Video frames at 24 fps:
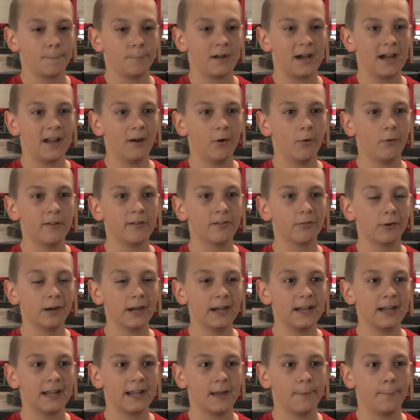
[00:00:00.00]
I always
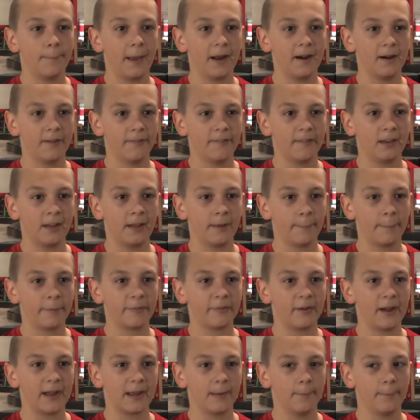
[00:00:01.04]
wanted to get better than him
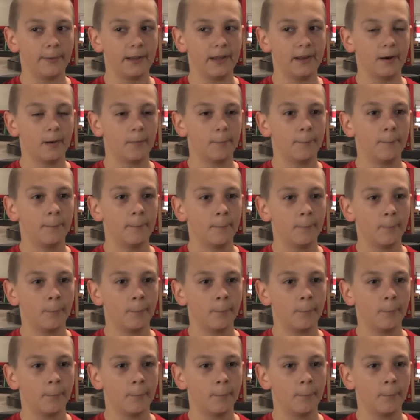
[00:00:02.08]
so I could beat him,